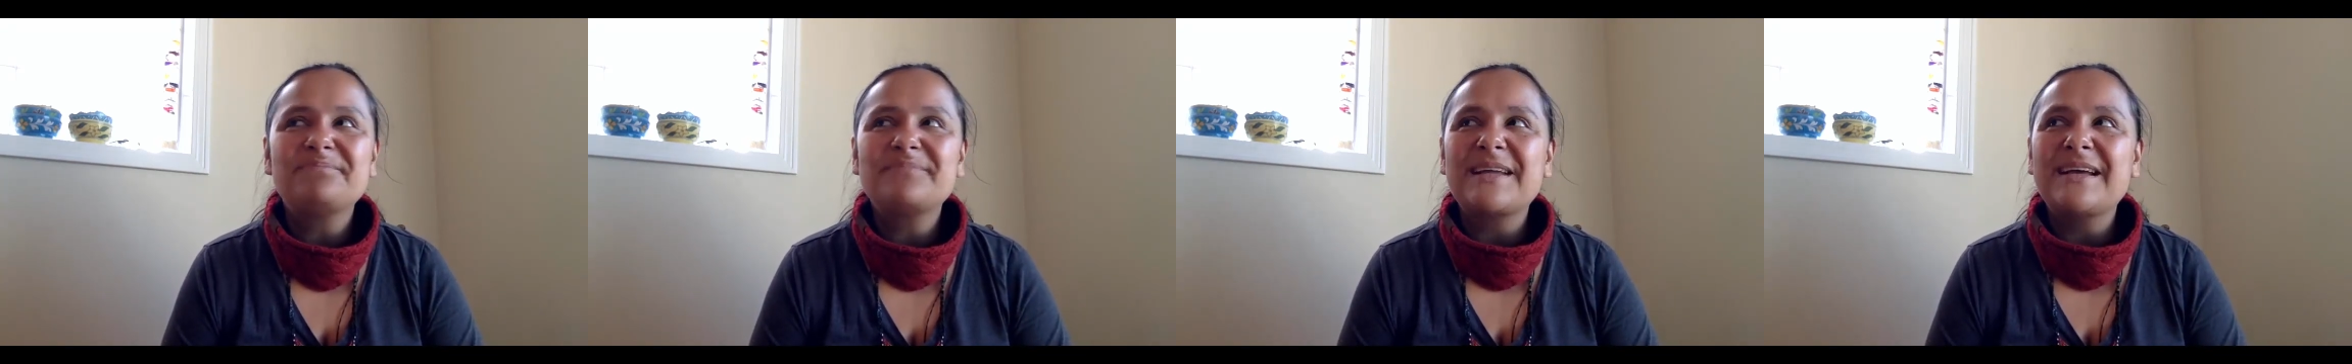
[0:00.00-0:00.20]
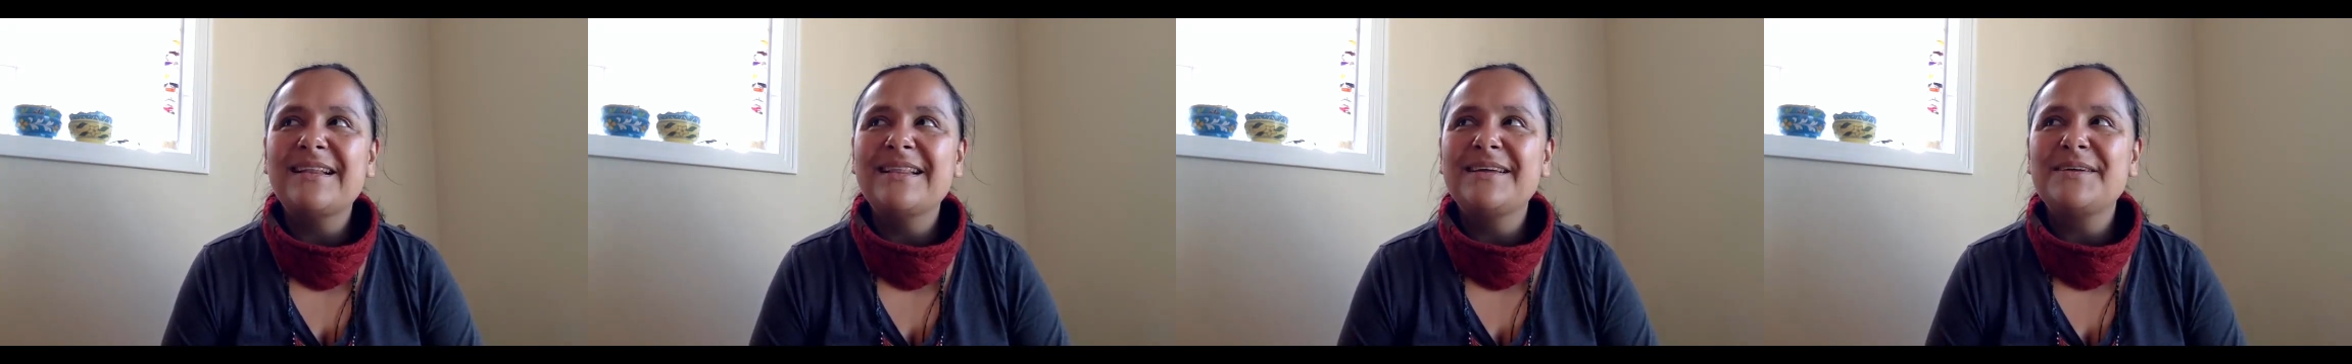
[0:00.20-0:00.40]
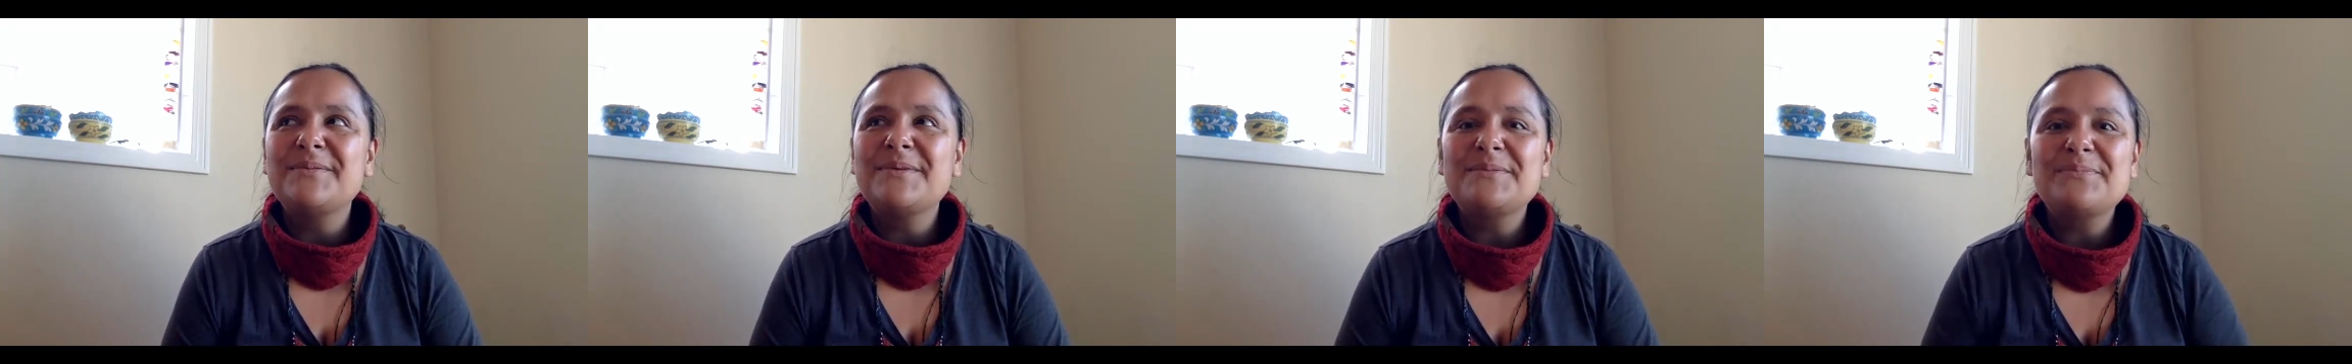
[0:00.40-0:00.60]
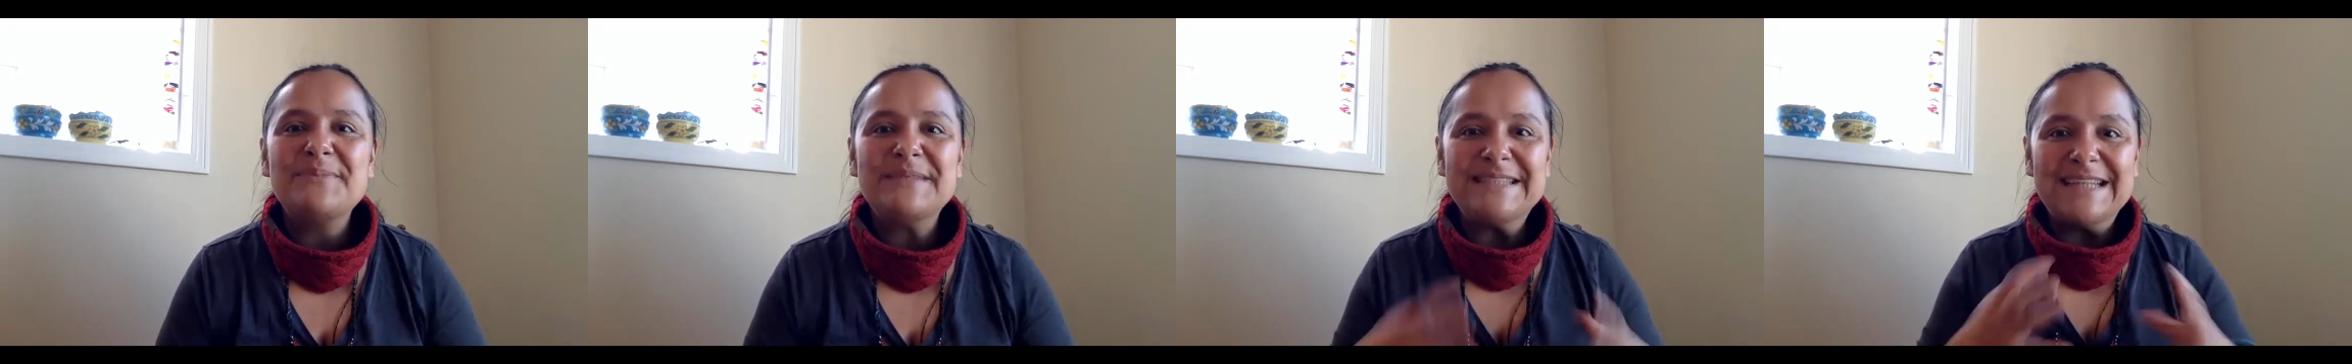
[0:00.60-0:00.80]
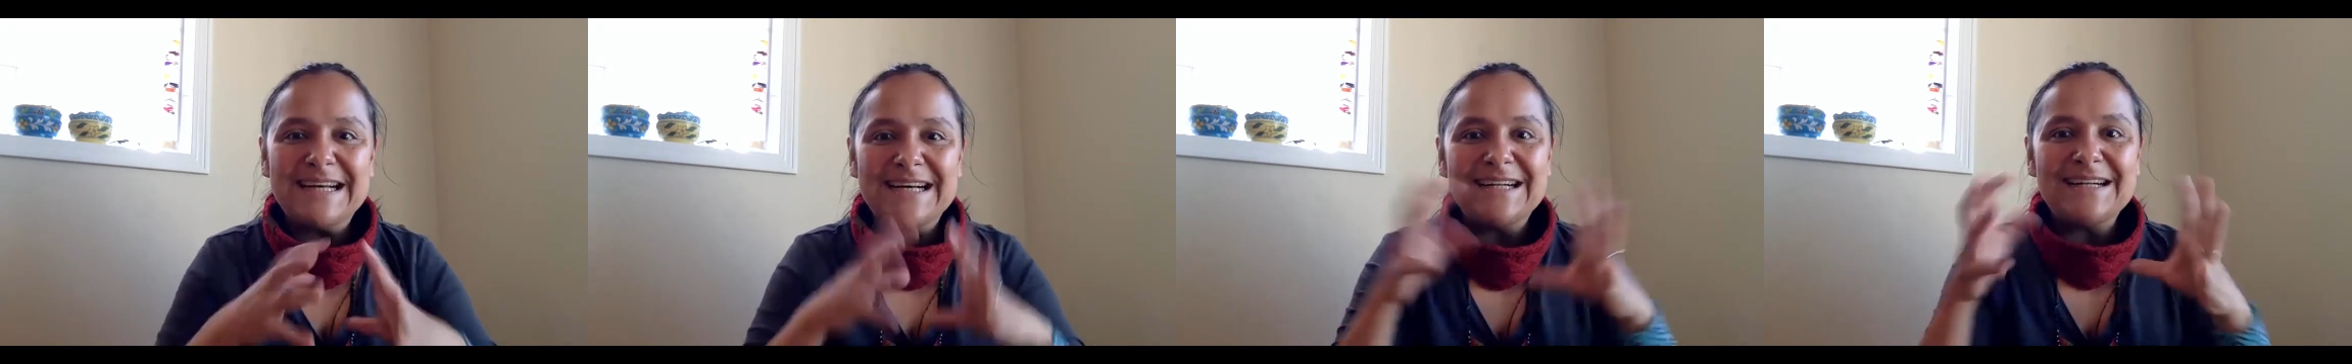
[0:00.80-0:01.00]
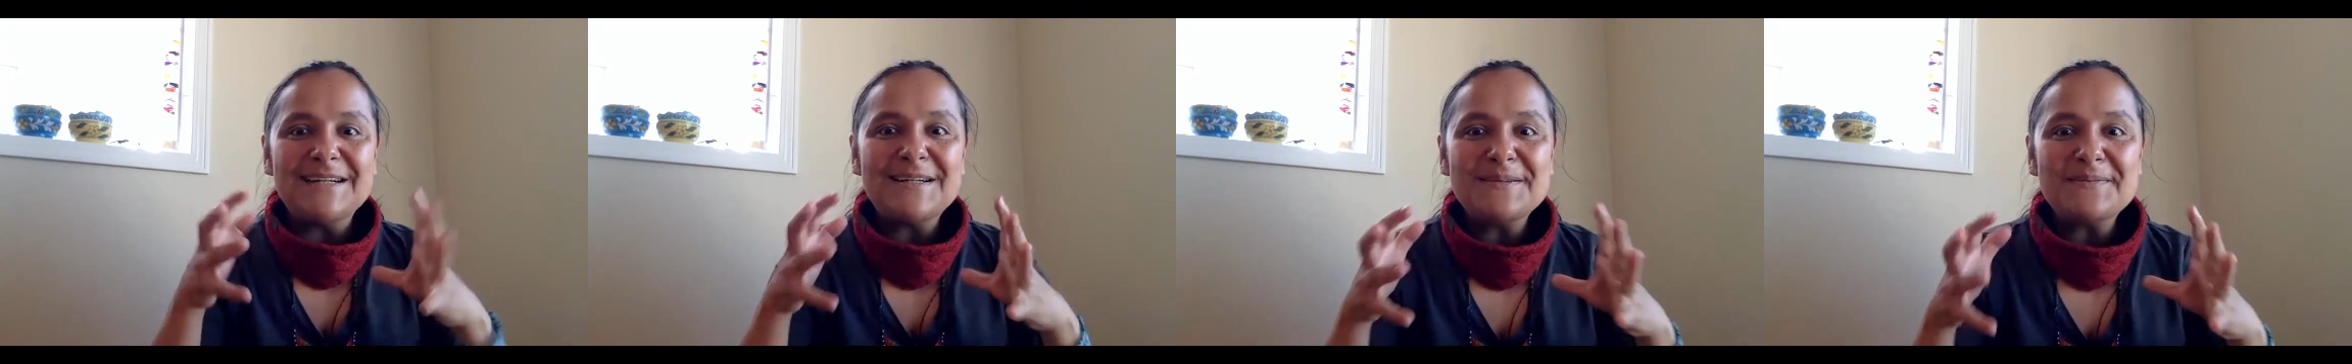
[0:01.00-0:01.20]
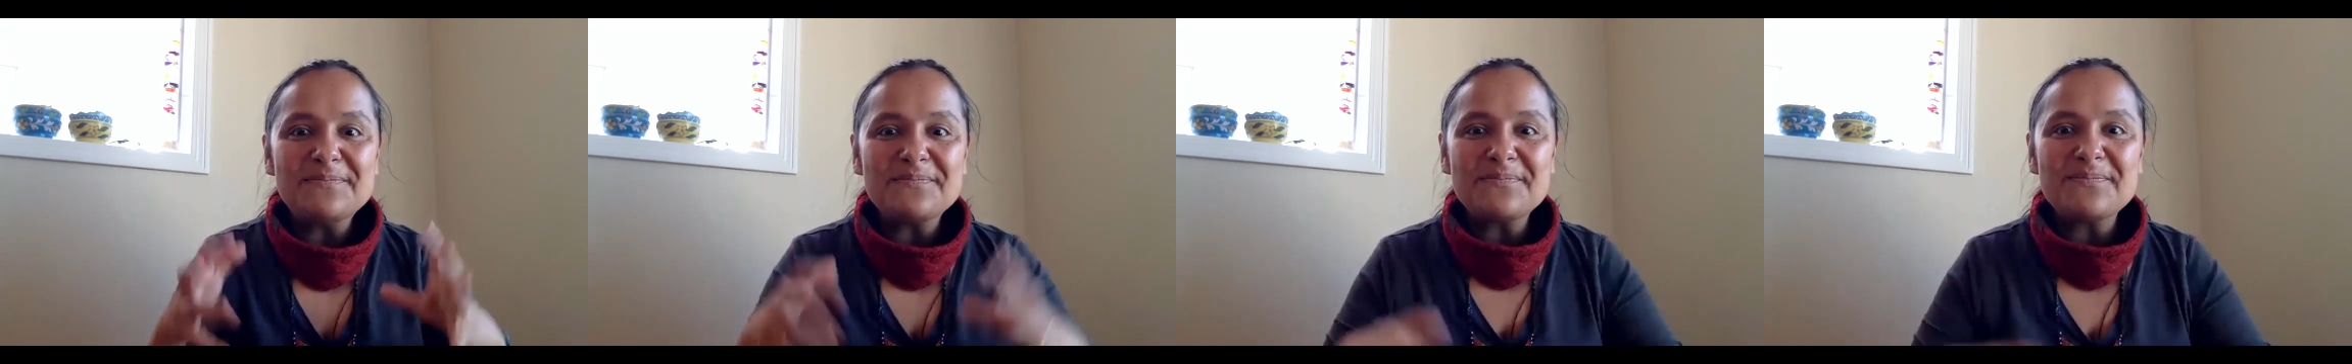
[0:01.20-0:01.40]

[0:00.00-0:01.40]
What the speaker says: little bit banal,